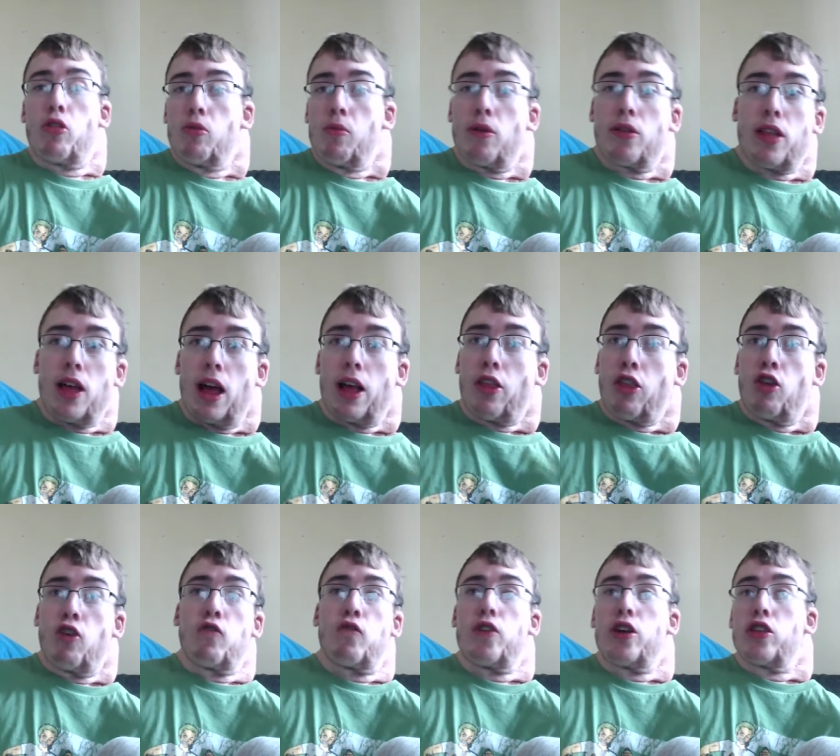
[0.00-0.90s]
besides
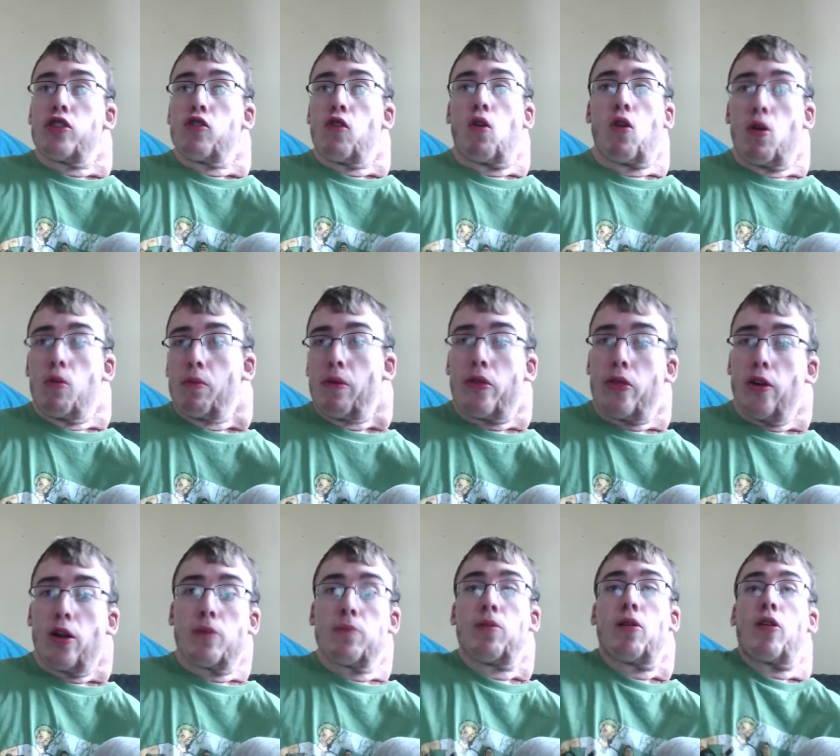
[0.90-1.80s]
Luffy, Zoro's the
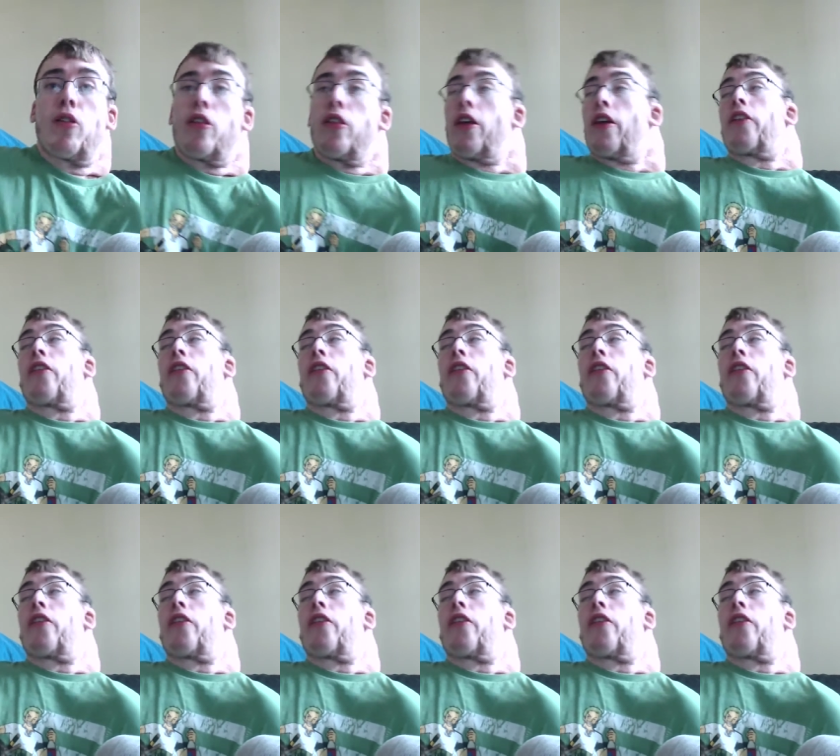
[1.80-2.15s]
third person they